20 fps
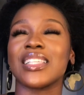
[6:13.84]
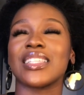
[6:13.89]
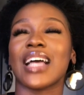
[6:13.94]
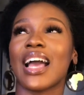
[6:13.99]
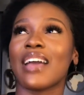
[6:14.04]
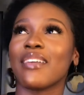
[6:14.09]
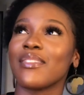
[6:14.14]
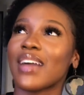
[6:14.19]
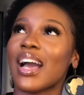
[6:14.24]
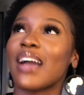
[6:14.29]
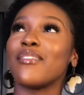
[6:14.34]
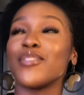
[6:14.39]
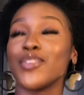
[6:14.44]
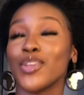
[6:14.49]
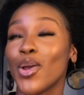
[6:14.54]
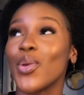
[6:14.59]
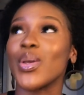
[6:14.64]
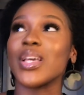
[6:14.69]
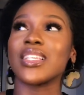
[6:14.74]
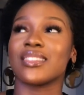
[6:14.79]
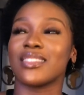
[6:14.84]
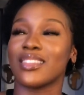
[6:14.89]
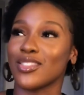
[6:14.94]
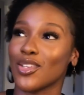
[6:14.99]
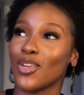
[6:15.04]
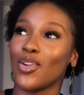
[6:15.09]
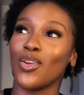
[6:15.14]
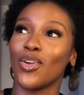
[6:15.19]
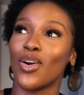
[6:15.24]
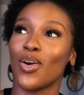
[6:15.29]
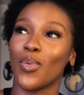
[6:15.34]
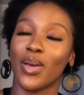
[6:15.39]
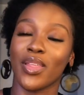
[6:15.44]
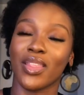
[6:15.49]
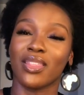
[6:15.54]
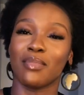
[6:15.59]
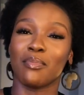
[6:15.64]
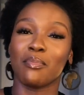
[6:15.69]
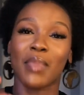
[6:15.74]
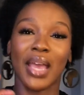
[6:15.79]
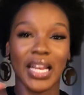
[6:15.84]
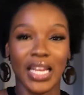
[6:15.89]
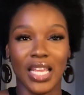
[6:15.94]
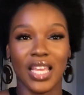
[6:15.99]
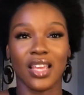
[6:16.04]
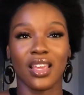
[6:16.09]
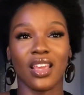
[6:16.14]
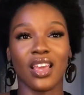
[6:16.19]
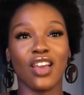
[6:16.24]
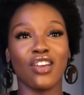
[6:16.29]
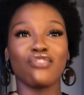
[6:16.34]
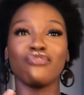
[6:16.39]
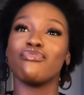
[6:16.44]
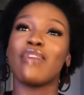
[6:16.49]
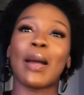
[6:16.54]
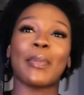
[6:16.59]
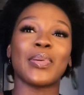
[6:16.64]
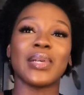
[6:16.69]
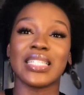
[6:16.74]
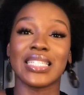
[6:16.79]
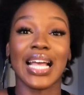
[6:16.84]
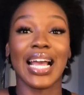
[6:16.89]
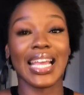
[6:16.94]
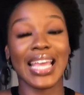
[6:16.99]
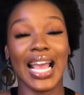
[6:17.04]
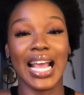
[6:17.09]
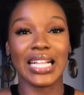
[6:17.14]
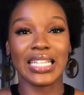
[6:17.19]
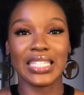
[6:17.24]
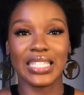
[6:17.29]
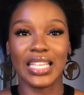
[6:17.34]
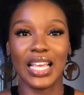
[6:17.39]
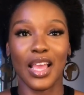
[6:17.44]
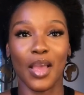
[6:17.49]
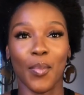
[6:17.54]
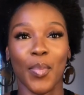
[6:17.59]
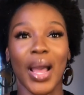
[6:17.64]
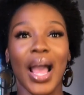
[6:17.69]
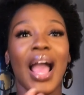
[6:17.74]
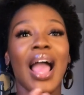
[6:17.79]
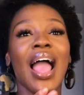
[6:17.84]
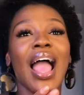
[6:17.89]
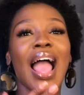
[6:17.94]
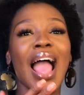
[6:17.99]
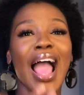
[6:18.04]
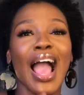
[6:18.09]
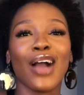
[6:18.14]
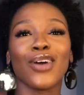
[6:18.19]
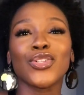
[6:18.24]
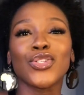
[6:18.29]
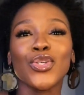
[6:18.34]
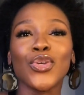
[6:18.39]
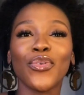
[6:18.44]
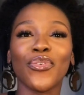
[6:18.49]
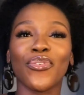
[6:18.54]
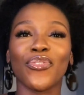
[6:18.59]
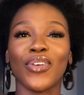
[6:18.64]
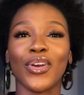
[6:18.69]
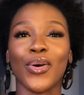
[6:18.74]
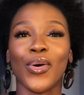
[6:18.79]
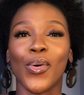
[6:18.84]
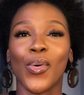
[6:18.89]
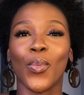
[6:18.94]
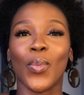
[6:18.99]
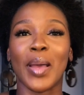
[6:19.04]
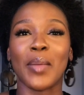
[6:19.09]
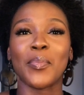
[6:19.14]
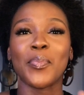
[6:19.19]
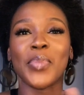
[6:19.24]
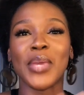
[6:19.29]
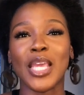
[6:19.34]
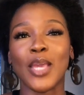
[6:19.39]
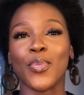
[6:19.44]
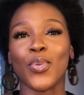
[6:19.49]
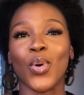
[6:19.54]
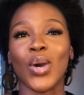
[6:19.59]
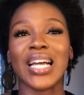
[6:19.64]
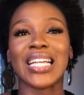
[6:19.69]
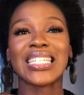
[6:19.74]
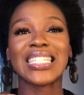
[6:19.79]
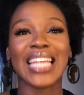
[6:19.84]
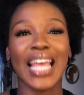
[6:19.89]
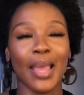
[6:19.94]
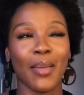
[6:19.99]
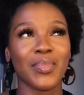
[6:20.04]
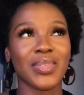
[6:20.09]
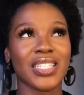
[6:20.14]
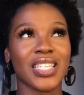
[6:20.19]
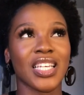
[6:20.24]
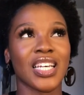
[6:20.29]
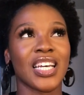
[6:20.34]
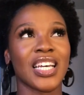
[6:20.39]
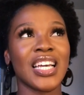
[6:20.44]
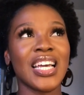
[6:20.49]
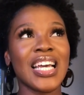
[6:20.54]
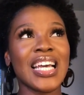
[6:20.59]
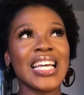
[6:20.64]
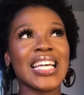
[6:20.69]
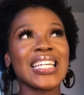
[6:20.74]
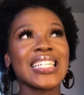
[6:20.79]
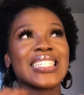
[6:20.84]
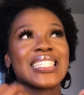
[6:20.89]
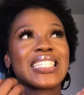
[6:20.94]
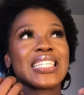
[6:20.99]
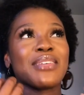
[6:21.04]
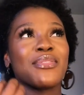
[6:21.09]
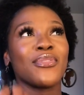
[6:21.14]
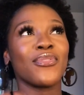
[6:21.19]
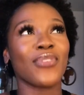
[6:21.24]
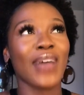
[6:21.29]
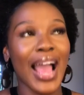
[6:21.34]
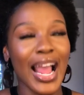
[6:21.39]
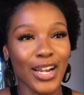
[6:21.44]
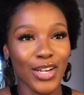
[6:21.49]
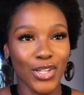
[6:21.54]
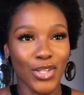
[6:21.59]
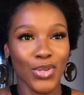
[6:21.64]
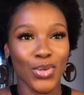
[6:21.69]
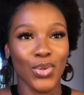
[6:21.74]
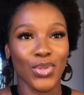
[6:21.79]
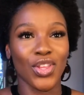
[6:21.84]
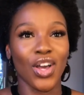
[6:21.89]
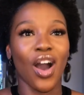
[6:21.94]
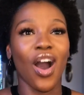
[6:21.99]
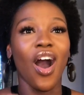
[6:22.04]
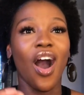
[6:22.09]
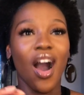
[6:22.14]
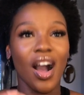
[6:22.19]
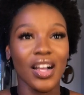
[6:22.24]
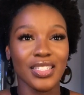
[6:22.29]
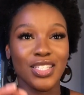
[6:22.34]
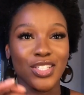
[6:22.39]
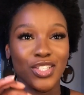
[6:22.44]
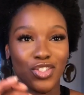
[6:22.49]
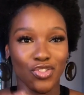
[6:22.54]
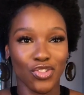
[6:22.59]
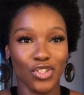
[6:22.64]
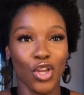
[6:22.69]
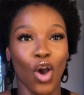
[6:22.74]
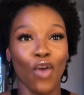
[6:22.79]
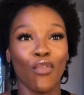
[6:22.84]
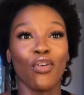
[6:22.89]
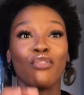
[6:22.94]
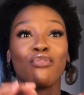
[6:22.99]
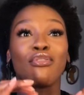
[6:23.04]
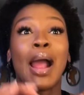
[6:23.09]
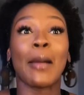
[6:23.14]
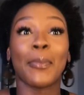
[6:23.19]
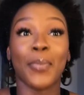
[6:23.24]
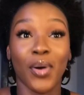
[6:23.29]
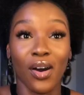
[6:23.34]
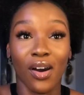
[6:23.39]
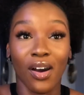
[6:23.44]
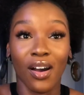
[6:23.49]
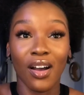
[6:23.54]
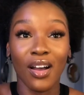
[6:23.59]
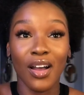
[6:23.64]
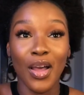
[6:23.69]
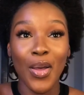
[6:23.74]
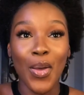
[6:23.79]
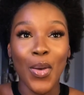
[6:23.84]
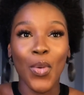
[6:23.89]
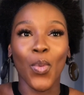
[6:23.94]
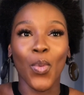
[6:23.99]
Because I've noticed this a lot with many rappers that can sing, but how do you feel when people attempt to devalue the artistry of a rapper